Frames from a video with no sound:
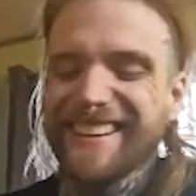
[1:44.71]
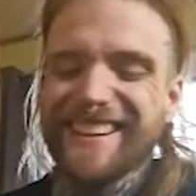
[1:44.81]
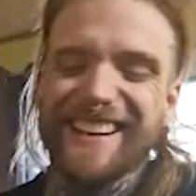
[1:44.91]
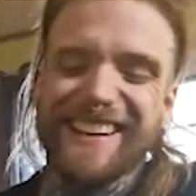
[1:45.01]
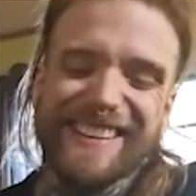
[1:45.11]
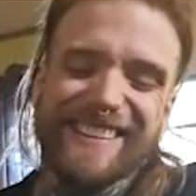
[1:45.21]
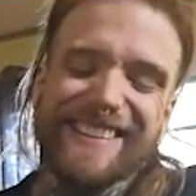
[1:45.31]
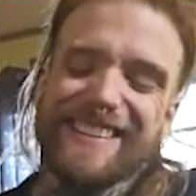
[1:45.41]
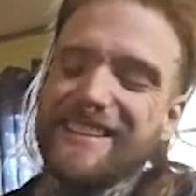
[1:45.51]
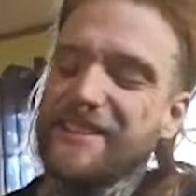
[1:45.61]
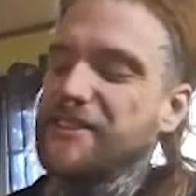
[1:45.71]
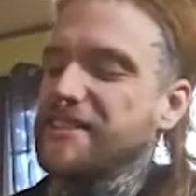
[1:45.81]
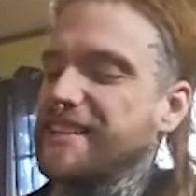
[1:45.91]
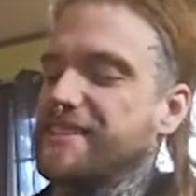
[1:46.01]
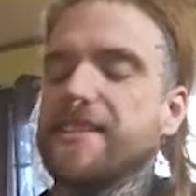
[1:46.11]
that
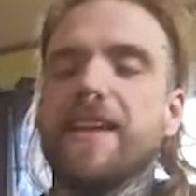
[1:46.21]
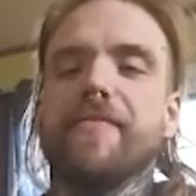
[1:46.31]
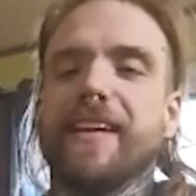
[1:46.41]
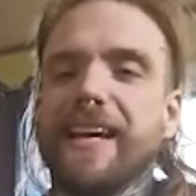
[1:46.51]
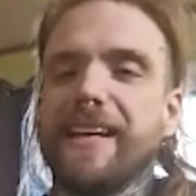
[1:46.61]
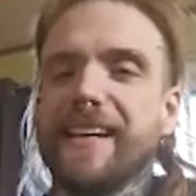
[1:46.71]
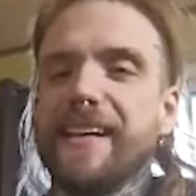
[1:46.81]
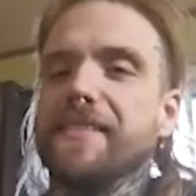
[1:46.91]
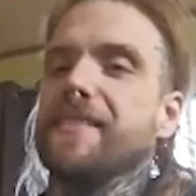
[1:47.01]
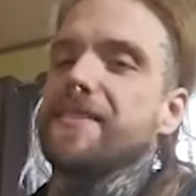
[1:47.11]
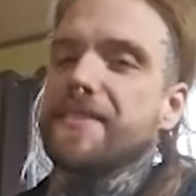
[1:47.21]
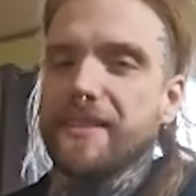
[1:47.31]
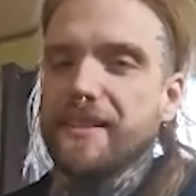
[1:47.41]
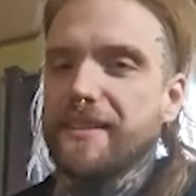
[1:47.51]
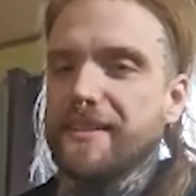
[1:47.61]
it's like suffocating
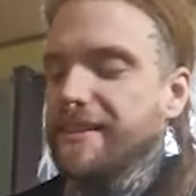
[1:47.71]
endlessly.